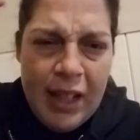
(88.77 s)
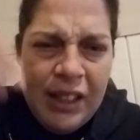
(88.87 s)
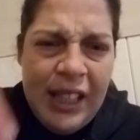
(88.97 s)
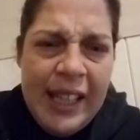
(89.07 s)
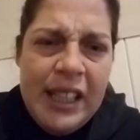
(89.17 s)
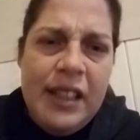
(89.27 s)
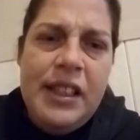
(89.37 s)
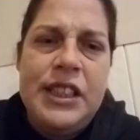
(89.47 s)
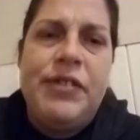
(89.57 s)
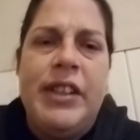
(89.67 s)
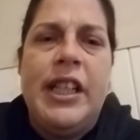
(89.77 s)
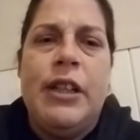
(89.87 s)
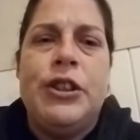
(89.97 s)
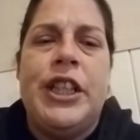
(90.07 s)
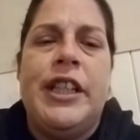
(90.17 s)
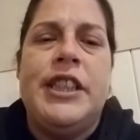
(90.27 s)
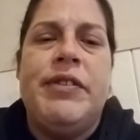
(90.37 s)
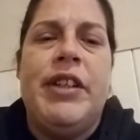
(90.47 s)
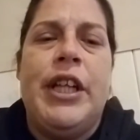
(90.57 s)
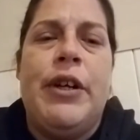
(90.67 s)
like this video, share this
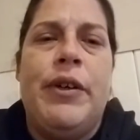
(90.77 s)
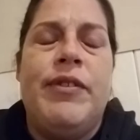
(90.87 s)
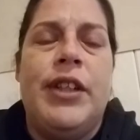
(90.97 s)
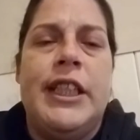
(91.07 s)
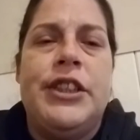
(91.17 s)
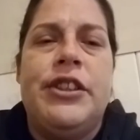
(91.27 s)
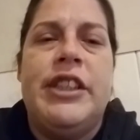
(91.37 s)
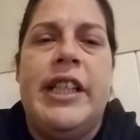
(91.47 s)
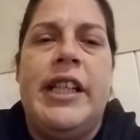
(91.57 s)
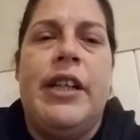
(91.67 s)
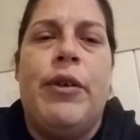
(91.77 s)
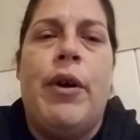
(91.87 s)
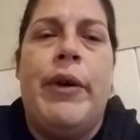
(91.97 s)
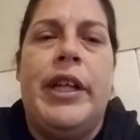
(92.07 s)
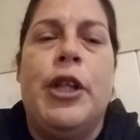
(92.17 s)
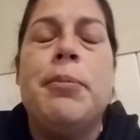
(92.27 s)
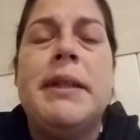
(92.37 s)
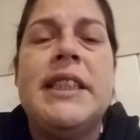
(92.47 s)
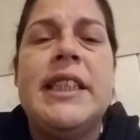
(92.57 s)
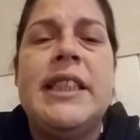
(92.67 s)
video if you're interested in growing your
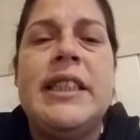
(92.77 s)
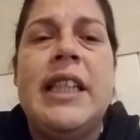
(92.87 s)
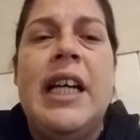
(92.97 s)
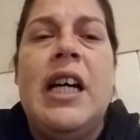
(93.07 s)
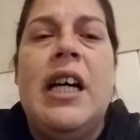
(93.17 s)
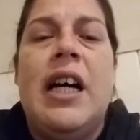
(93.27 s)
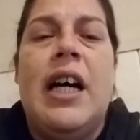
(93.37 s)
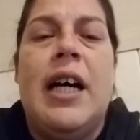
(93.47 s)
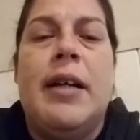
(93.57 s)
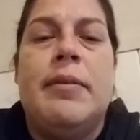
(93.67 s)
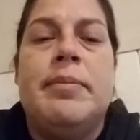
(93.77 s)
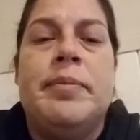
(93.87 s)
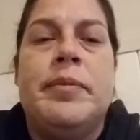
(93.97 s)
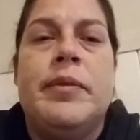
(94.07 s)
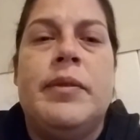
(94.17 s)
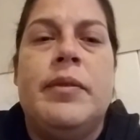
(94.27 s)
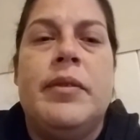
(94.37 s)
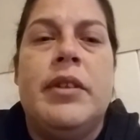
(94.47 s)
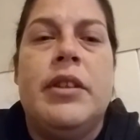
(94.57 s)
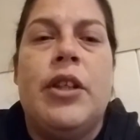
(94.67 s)
business. Um,
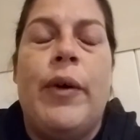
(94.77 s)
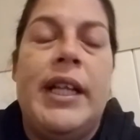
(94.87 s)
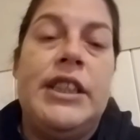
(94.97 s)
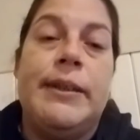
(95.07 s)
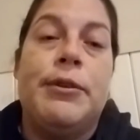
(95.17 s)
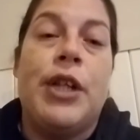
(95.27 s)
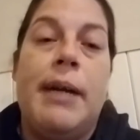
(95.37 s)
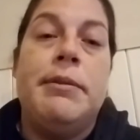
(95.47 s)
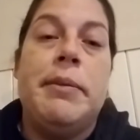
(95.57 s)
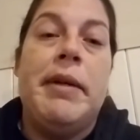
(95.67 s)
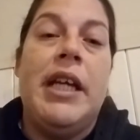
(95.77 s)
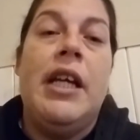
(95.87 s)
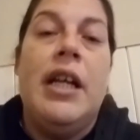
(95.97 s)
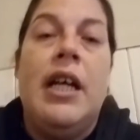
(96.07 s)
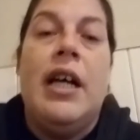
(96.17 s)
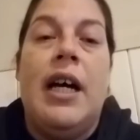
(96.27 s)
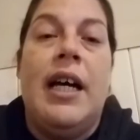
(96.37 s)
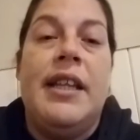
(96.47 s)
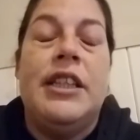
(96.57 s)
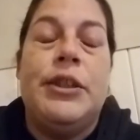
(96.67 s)
go ahead and subscribe to me.
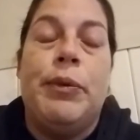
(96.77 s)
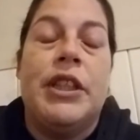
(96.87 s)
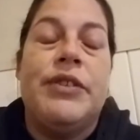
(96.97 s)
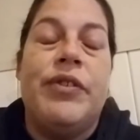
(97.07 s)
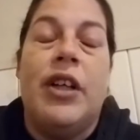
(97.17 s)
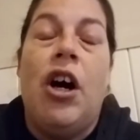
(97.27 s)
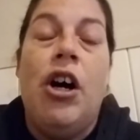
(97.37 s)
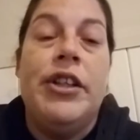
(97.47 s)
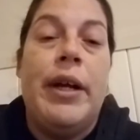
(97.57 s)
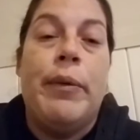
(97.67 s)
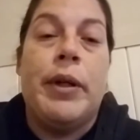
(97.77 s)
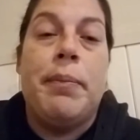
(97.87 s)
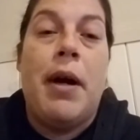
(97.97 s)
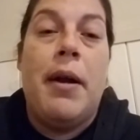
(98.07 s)
Uh, this works for all network